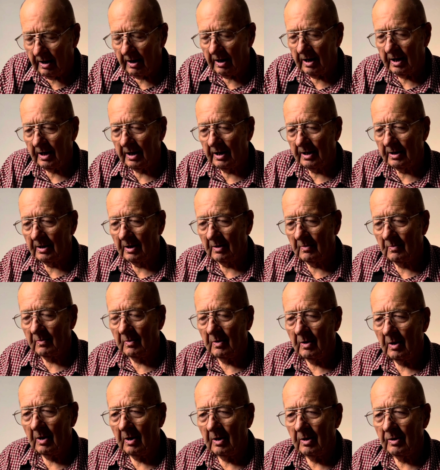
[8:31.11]
And
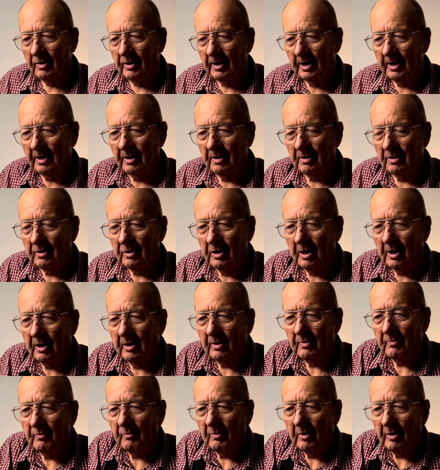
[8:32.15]
a lot
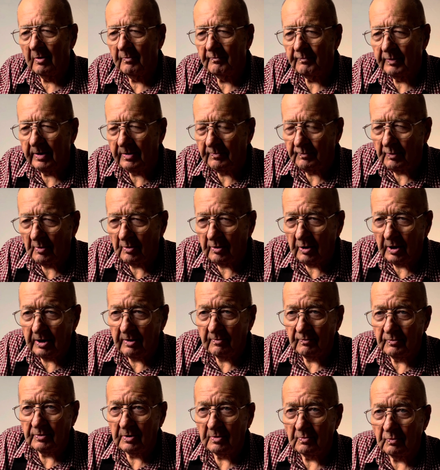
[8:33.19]
of our people
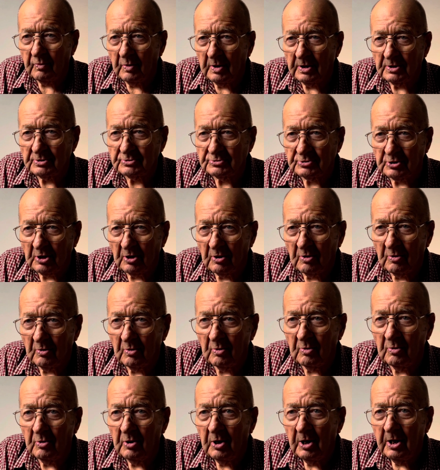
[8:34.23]
lived in West Terre
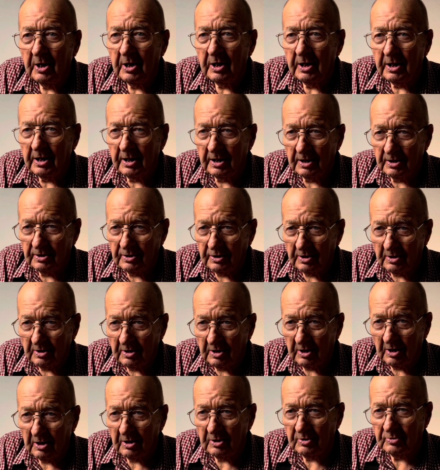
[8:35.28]
Haute in the
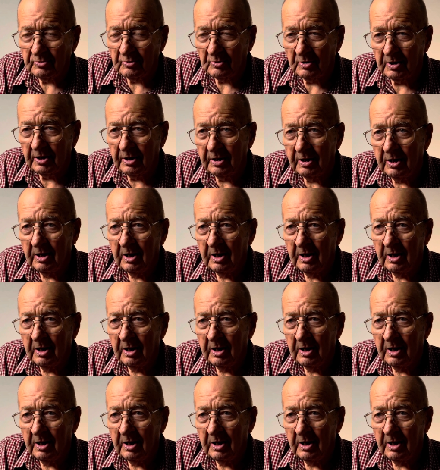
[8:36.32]
country.